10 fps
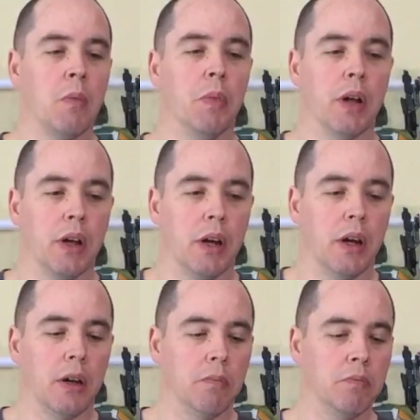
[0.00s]
But
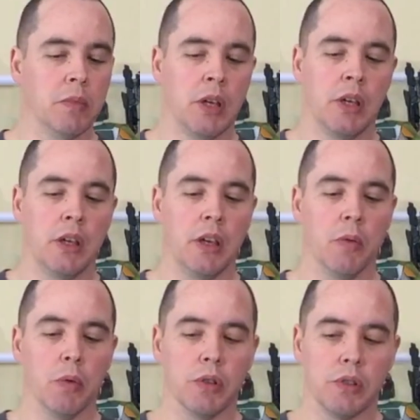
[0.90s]

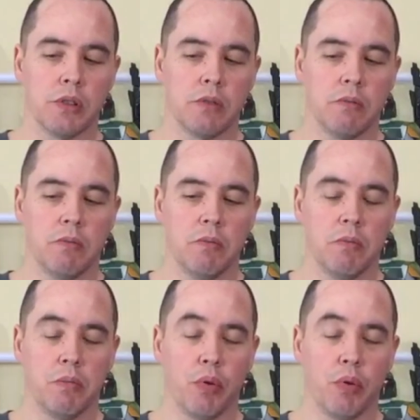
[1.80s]
it was